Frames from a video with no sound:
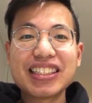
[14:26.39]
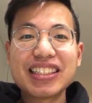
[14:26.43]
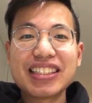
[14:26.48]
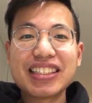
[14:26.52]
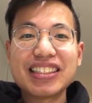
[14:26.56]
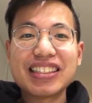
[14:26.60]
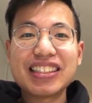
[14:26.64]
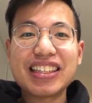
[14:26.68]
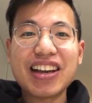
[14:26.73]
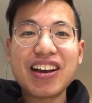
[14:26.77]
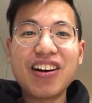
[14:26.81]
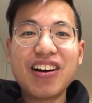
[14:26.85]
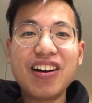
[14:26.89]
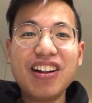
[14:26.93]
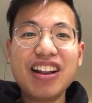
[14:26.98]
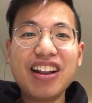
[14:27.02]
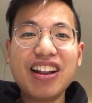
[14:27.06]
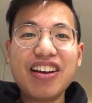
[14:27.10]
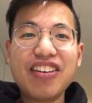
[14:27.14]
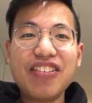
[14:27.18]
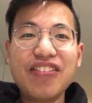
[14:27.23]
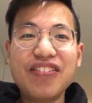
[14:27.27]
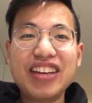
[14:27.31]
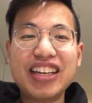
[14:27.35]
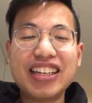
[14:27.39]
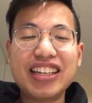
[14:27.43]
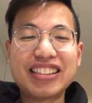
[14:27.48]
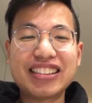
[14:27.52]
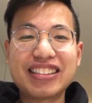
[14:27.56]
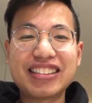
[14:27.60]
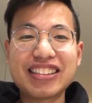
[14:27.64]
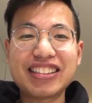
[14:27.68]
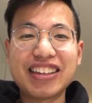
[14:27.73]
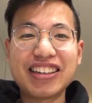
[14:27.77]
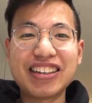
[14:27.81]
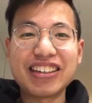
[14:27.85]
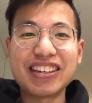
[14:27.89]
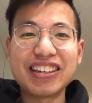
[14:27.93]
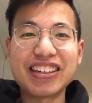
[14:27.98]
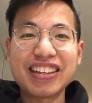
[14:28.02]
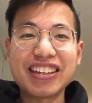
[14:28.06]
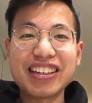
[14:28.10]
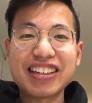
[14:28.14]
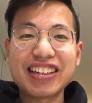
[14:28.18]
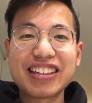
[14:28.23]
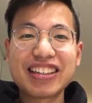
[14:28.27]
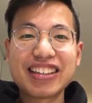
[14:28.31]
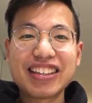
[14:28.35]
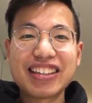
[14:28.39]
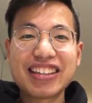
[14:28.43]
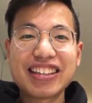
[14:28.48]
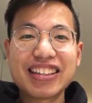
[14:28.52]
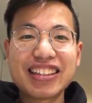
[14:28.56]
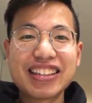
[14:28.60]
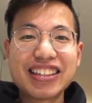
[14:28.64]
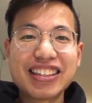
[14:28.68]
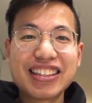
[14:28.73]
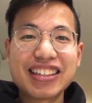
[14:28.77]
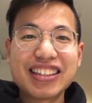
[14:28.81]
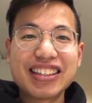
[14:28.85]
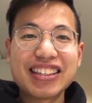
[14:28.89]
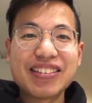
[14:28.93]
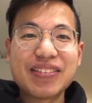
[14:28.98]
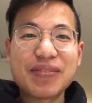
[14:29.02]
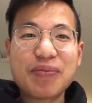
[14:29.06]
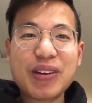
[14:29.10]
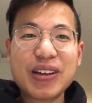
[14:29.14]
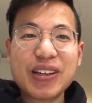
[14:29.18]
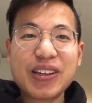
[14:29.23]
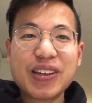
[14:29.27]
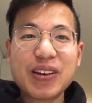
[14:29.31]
They all love me, so... But